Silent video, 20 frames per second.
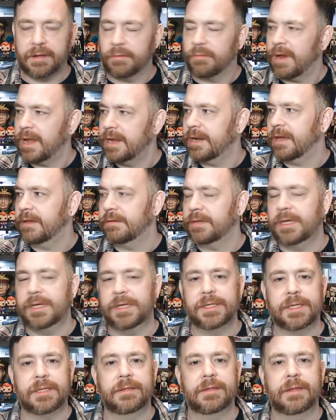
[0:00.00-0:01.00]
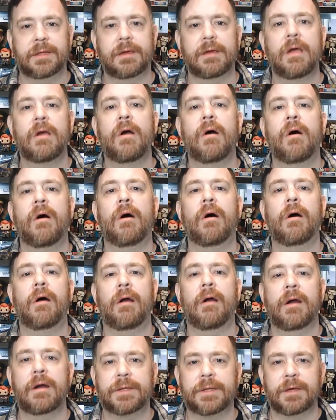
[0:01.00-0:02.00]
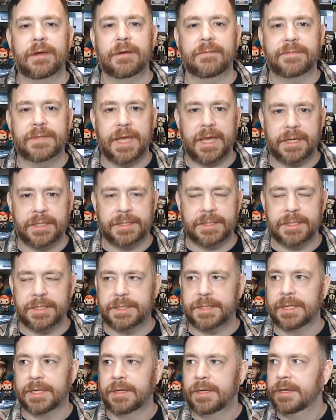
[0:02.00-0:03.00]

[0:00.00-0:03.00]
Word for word: Right now, he's in the heart of Texas.